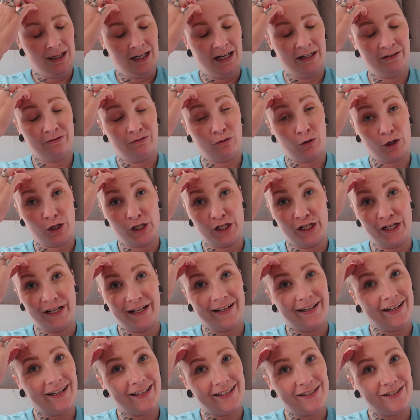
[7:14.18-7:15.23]

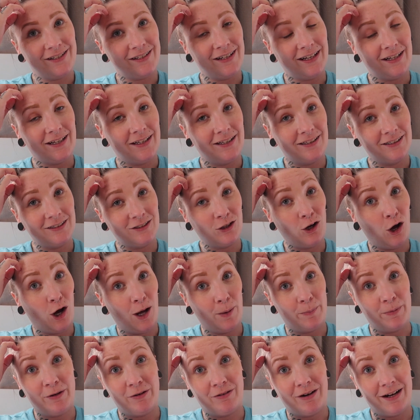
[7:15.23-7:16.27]
unfortunate. It's a
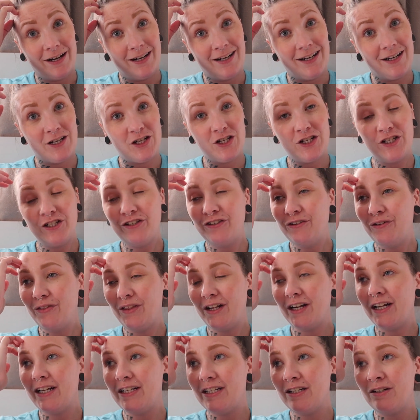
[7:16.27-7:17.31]
copyright issue
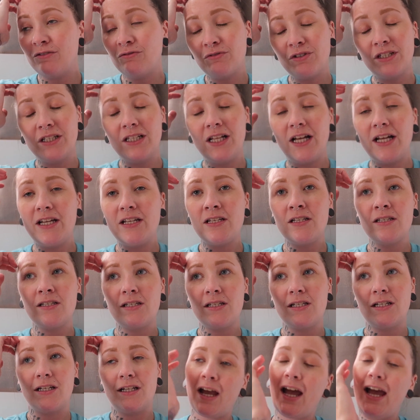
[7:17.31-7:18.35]
that I didn't
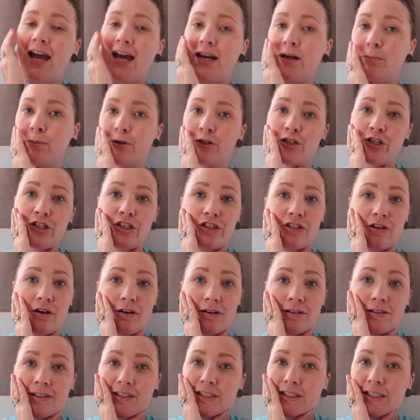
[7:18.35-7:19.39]
realize. I had a bunch of
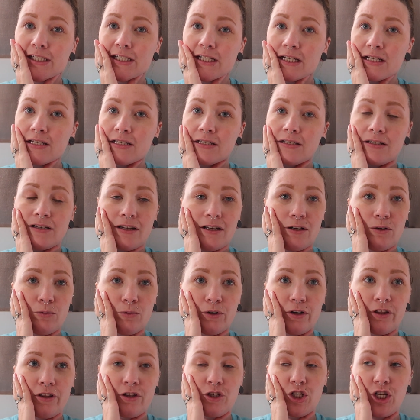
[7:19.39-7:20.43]
song lyrics in
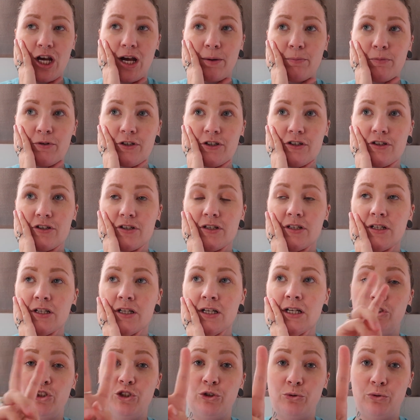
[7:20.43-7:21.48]
one of the chapters.
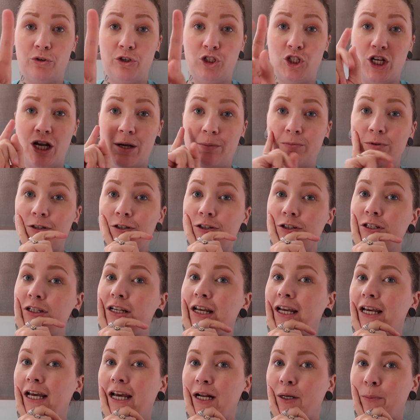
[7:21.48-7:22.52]
2 of the chapters
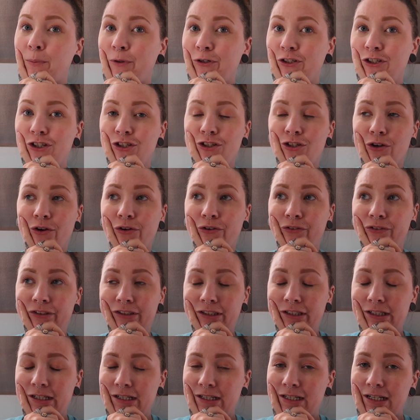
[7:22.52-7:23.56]
I had a bunch of song
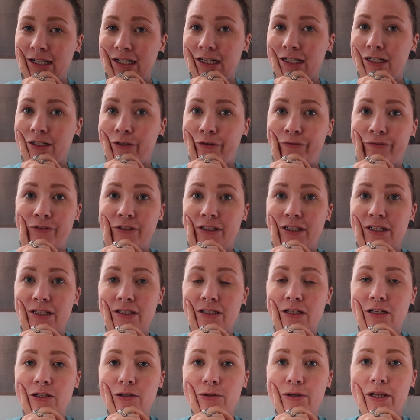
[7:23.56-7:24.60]
lyrics, and I didn't
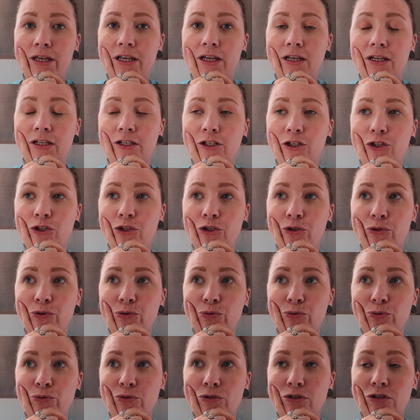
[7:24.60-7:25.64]
realize that you can't
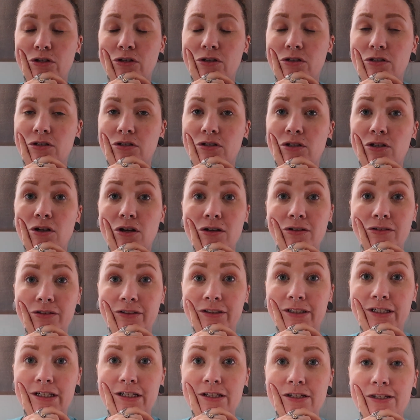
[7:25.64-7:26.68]
use song
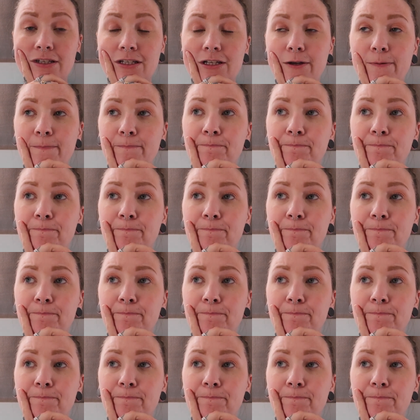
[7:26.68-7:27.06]
lyrics.